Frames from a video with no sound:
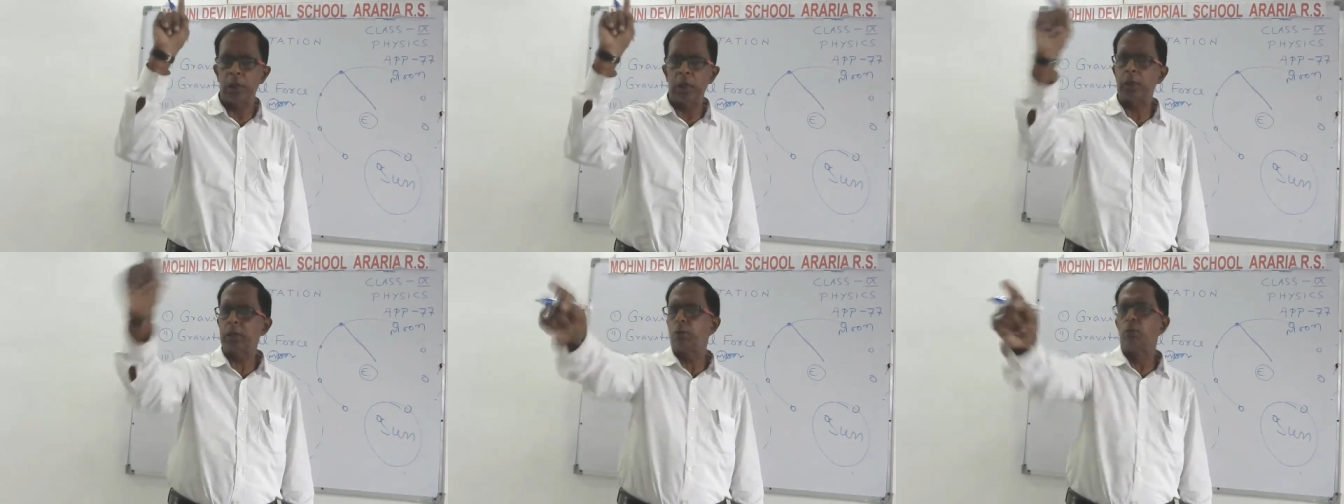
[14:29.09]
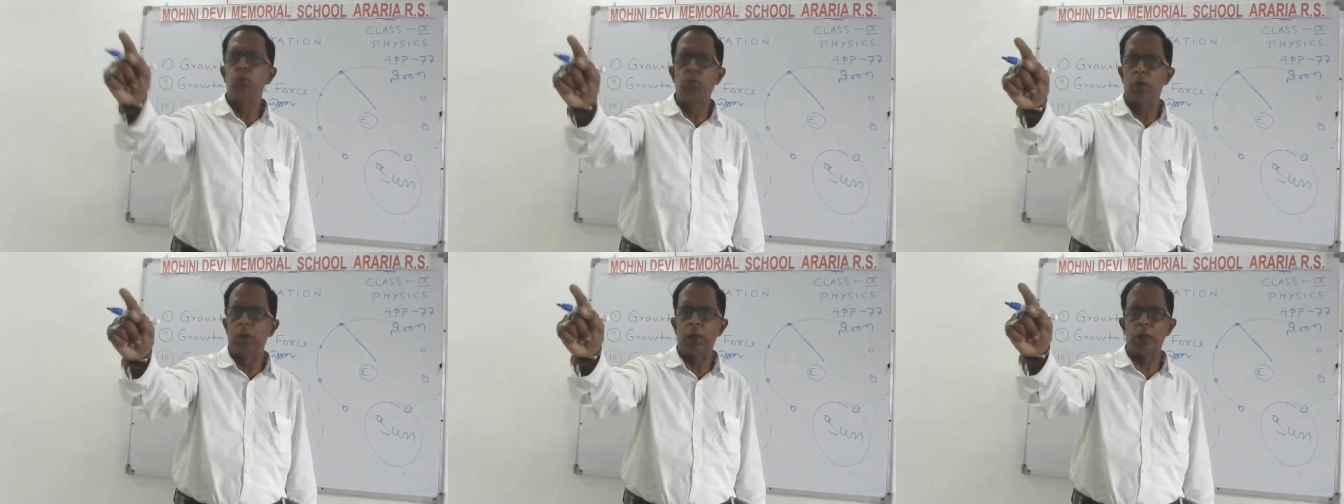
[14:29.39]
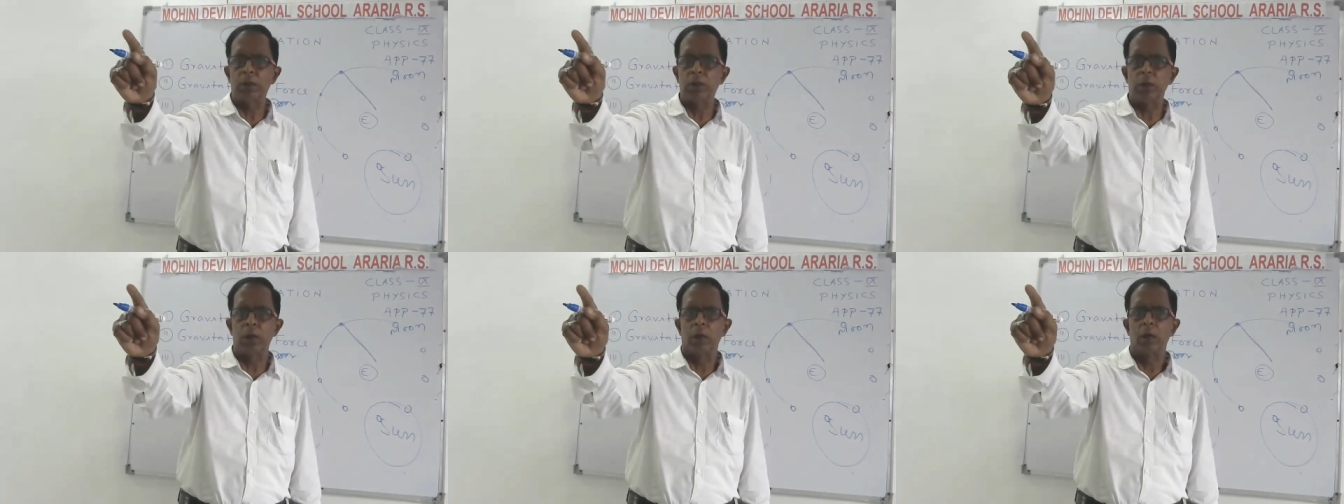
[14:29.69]
take
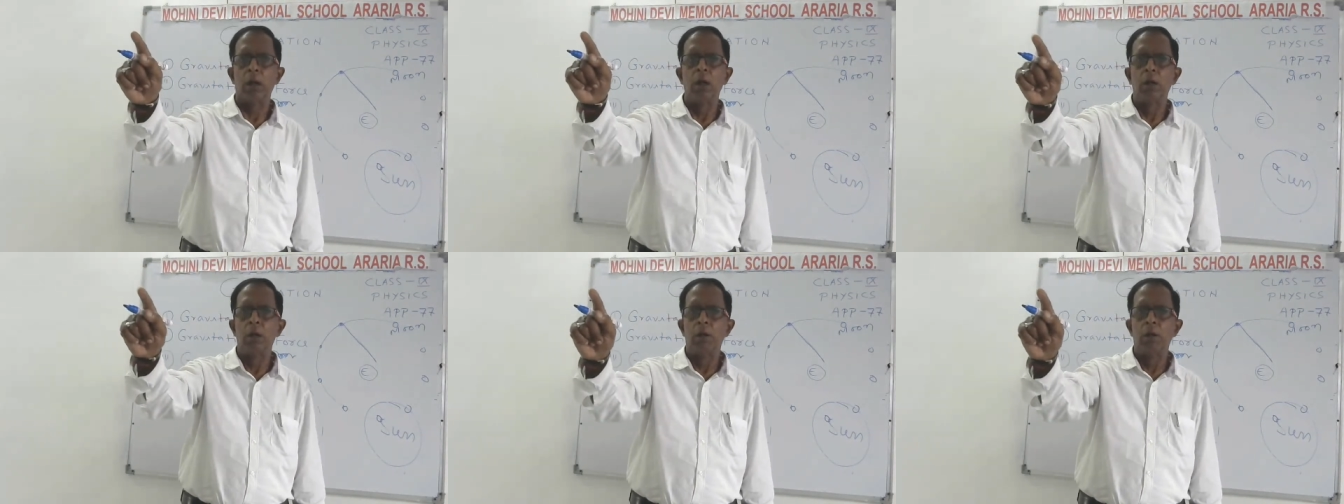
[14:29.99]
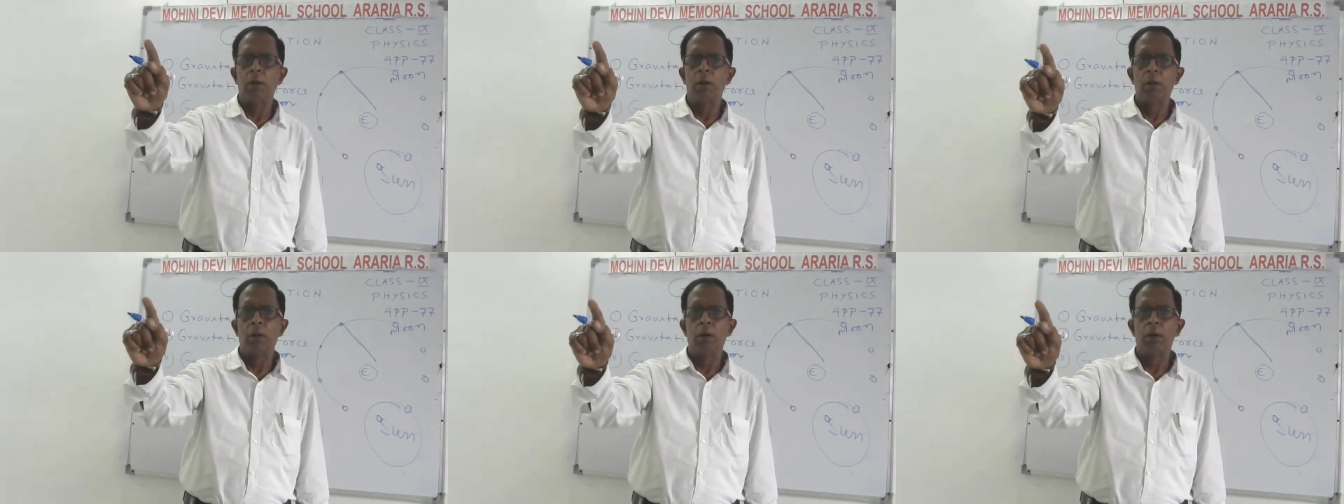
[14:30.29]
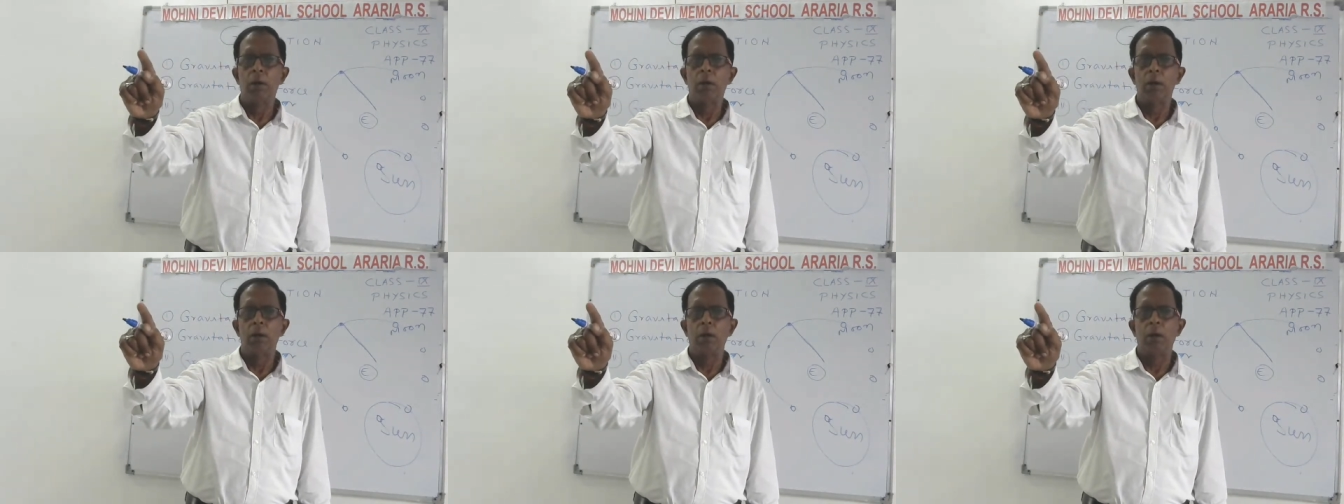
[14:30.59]
water.
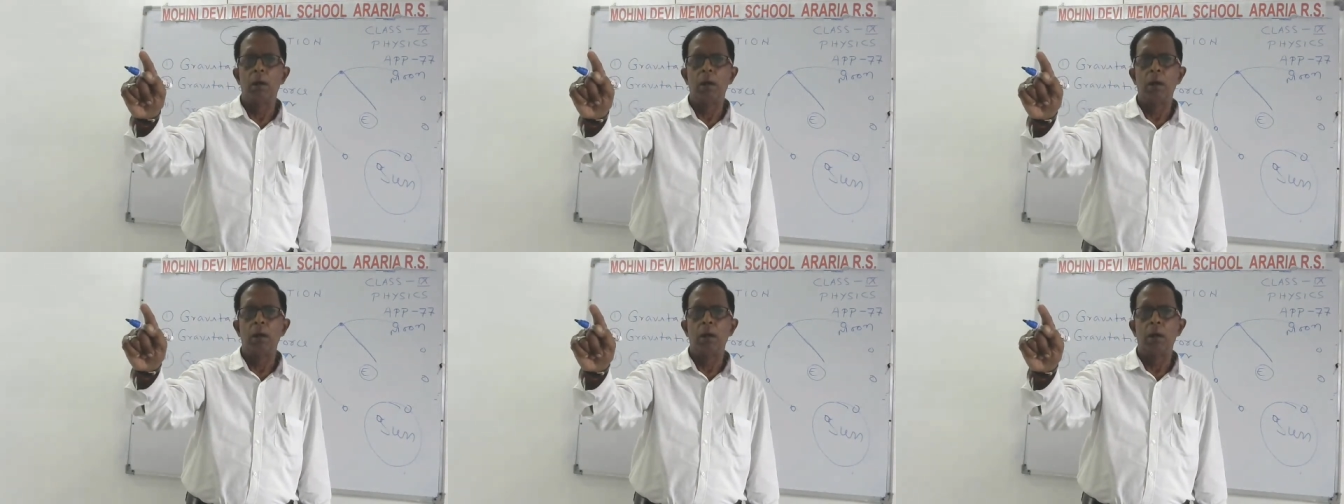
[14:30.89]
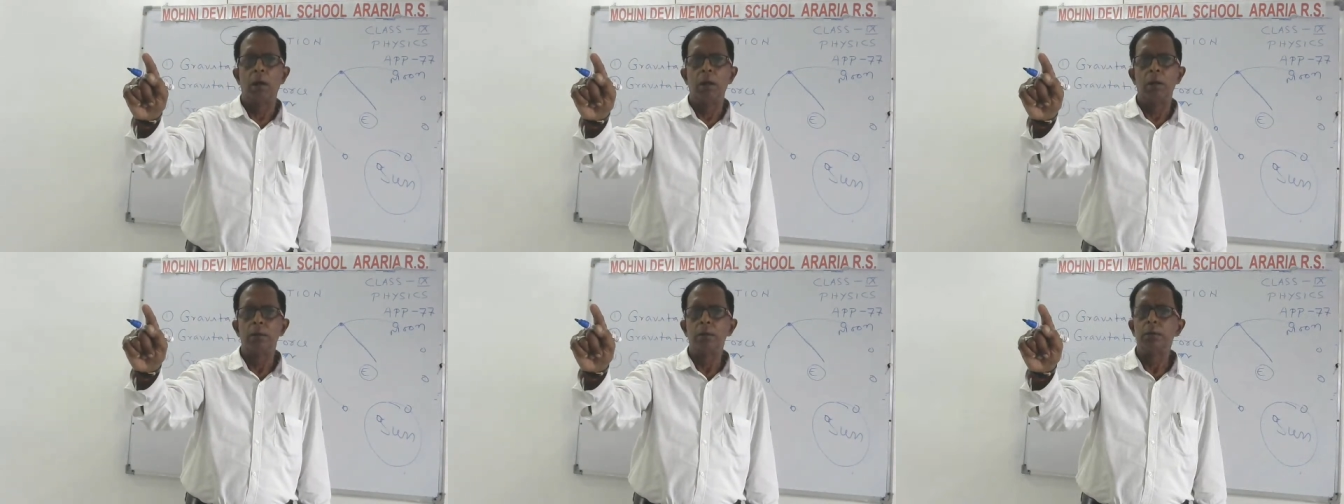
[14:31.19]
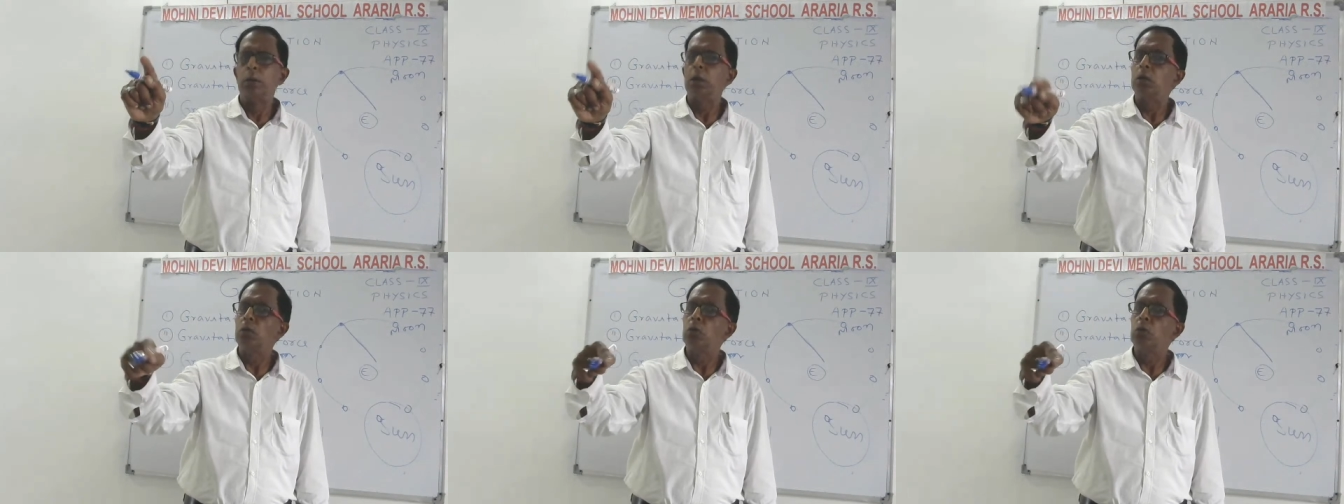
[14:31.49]

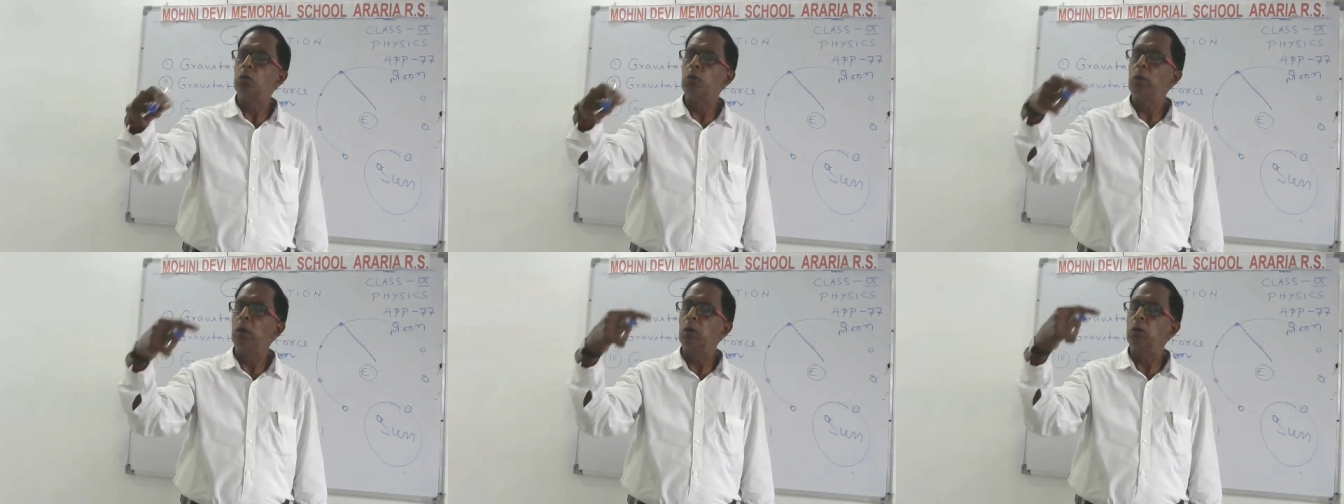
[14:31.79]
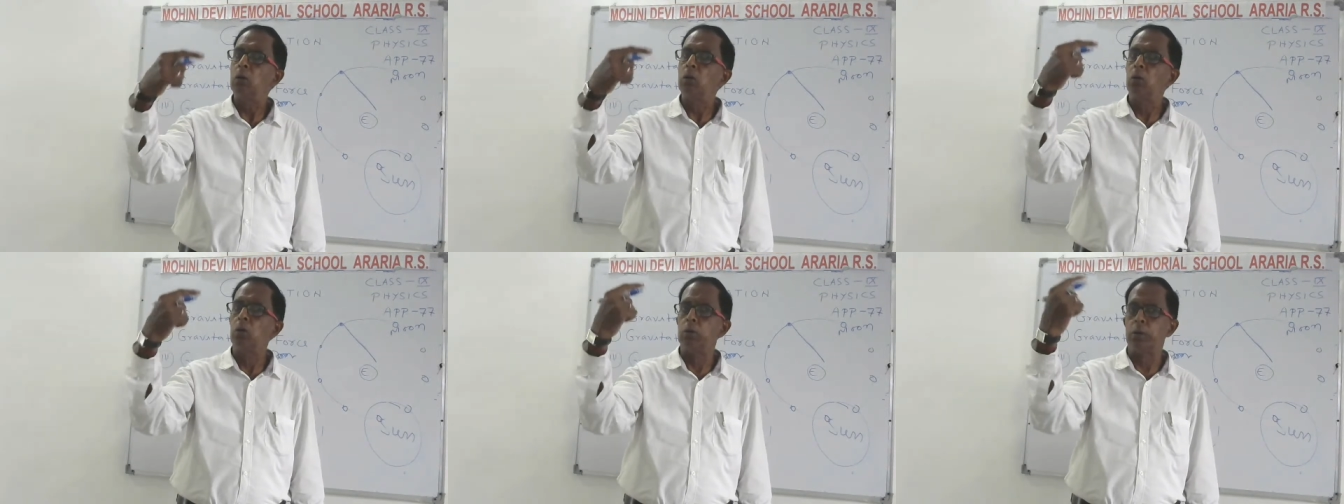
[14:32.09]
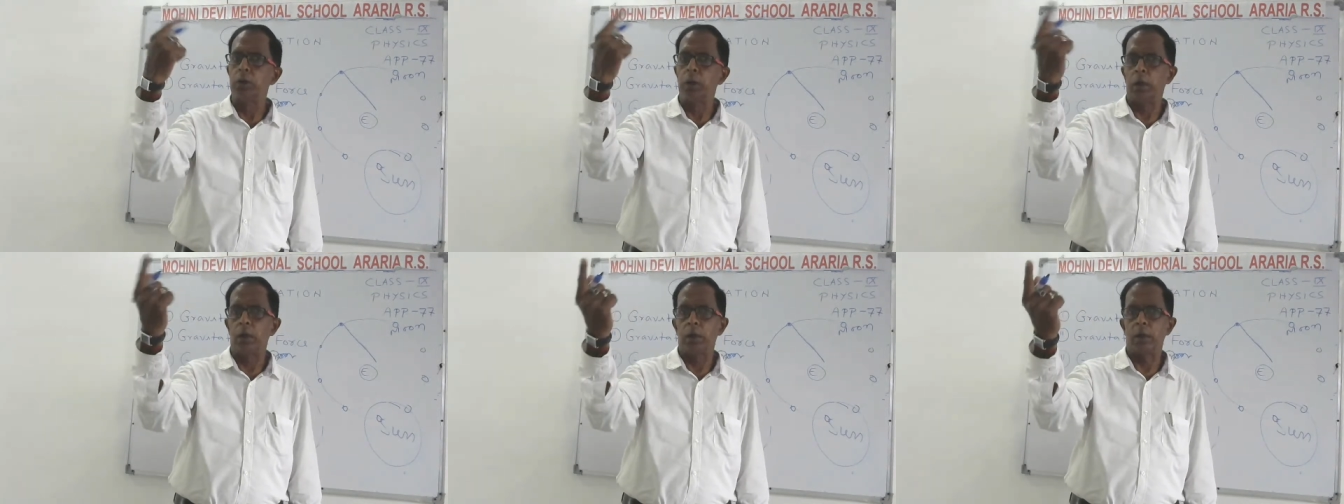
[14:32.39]
Then you will
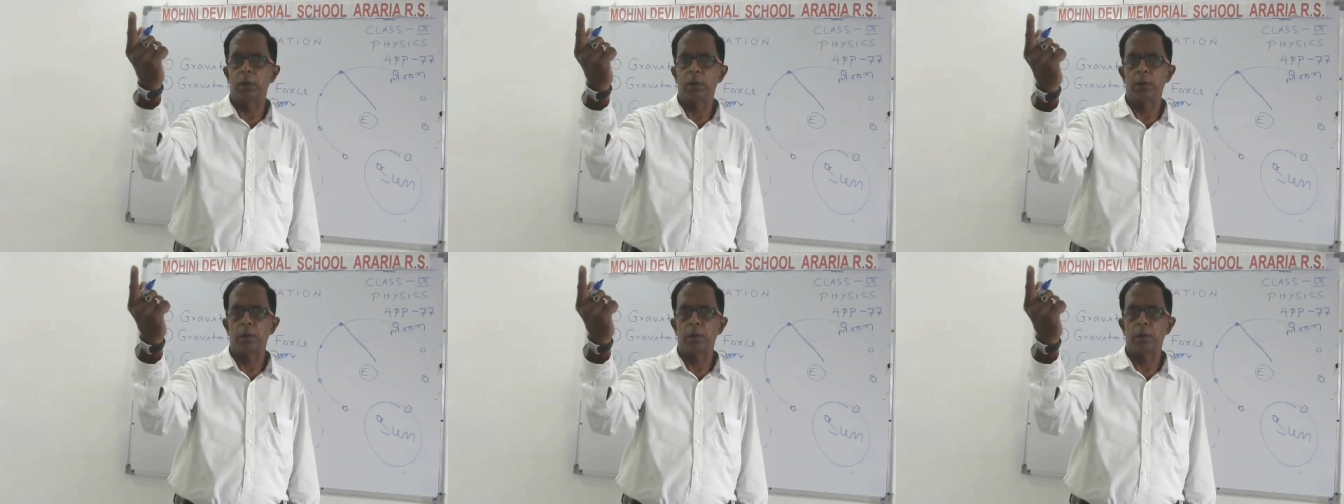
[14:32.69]
go there.